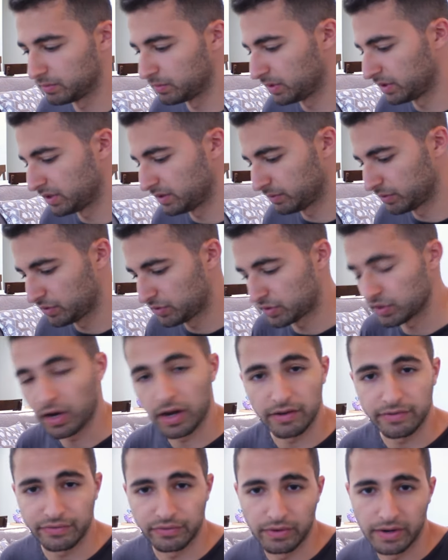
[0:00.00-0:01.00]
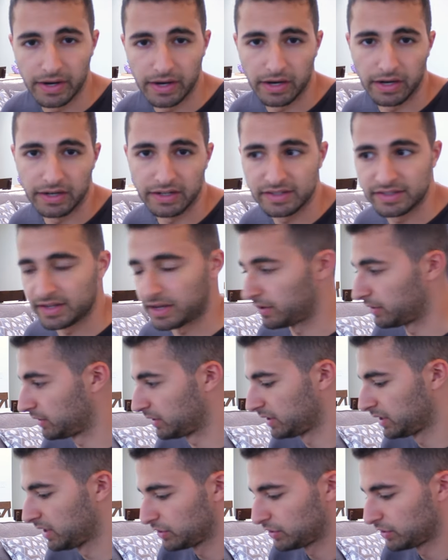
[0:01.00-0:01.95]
what, what software, etc.